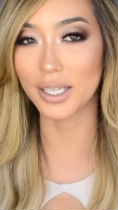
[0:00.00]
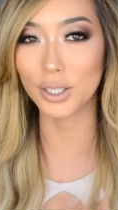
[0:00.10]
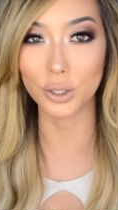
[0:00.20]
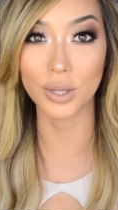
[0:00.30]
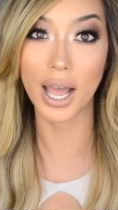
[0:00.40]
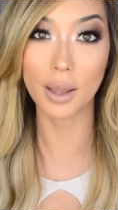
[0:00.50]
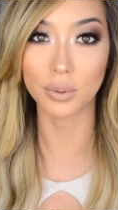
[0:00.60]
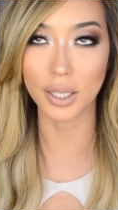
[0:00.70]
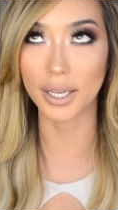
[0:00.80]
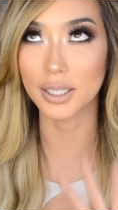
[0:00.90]
he knew that I
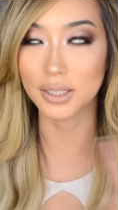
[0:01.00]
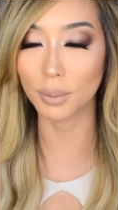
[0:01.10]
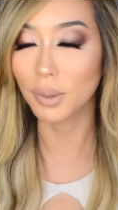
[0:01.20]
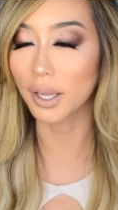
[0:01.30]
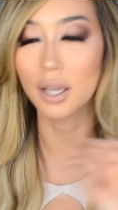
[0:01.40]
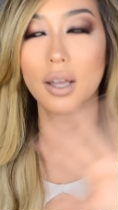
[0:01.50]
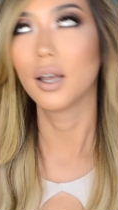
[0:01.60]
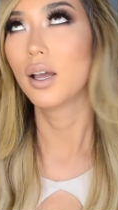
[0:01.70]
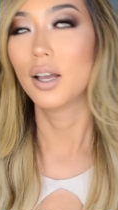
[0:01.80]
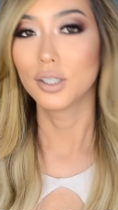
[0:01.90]
would like because I'm like,
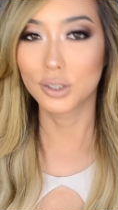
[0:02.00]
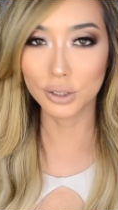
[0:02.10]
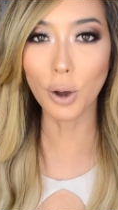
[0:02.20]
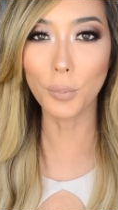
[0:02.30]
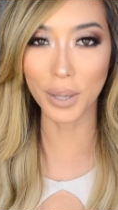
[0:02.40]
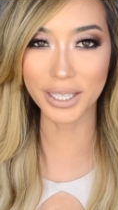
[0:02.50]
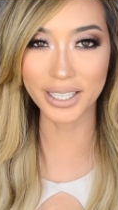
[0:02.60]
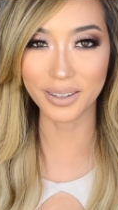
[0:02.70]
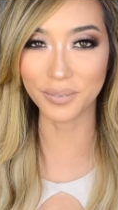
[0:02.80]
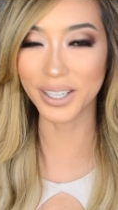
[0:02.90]
so
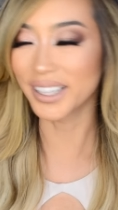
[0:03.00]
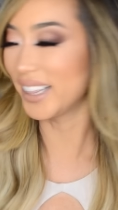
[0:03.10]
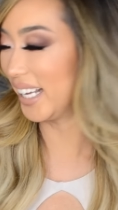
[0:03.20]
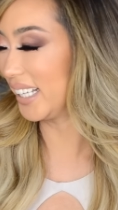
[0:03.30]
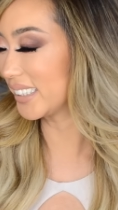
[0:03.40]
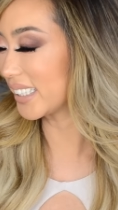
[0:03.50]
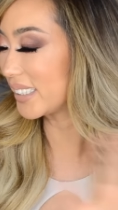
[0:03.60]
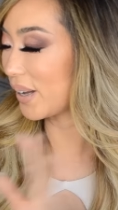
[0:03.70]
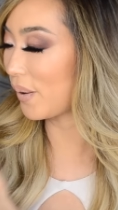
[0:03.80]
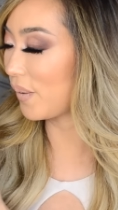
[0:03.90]
picky with things.
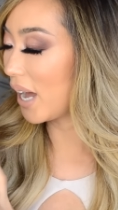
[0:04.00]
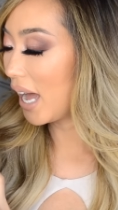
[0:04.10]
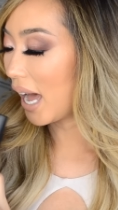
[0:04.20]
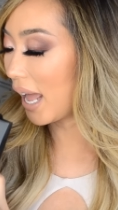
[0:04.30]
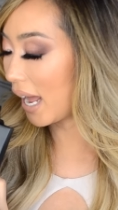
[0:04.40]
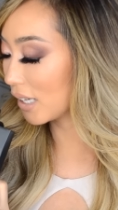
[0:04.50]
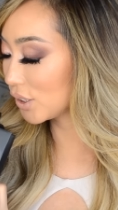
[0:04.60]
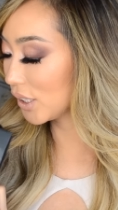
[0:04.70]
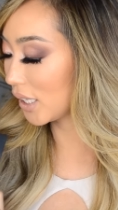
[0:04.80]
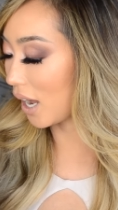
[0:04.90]
So I
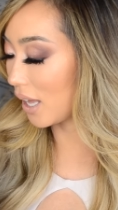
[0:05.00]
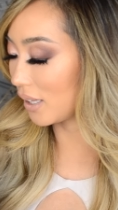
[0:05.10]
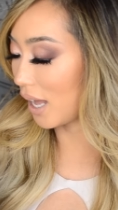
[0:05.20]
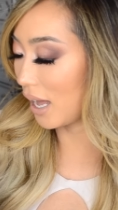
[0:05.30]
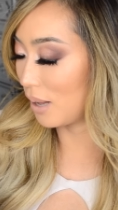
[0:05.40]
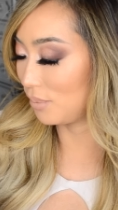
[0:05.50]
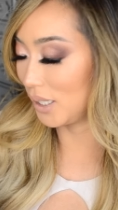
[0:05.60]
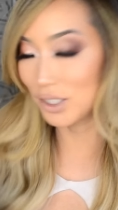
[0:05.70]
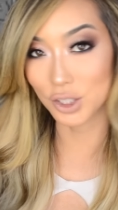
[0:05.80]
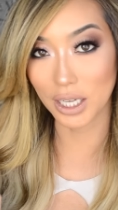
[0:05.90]
actually got um,
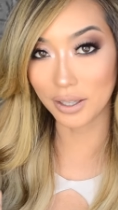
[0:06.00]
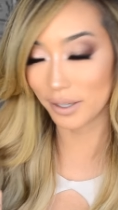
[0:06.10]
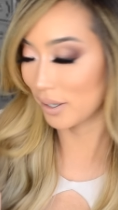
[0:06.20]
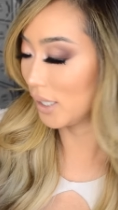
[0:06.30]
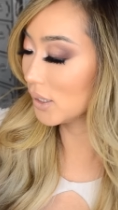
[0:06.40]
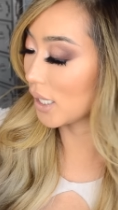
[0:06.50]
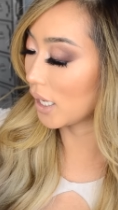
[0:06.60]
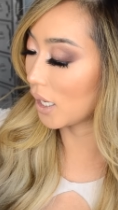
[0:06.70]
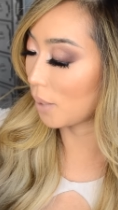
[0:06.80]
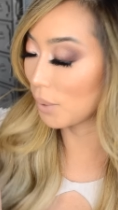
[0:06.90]
these Chanel earrings
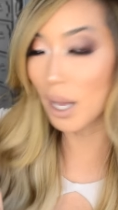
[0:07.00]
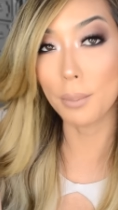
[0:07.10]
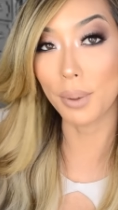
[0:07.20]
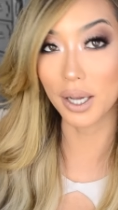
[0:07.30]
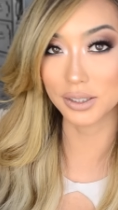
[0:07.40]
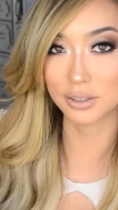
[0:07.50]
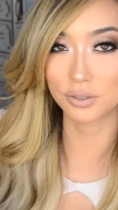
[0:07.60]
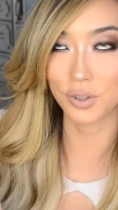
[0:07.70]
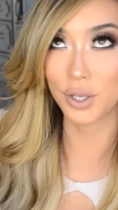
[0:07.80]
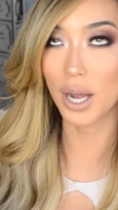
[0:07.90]
and I'm gonna unbox this
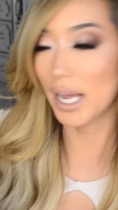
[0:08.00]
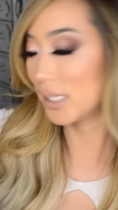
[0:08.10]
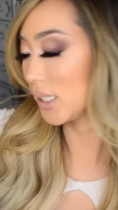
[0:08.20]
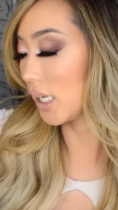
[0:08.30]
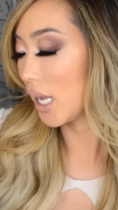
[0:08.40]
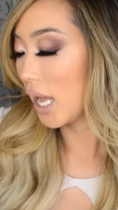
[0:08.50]
for you guys. And